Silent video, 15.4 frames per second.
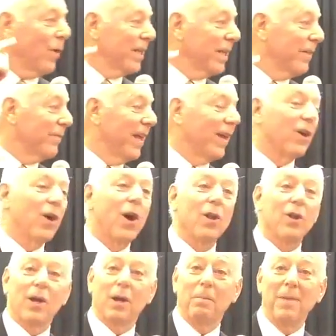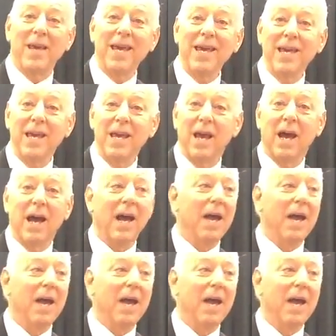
well, if they call on me,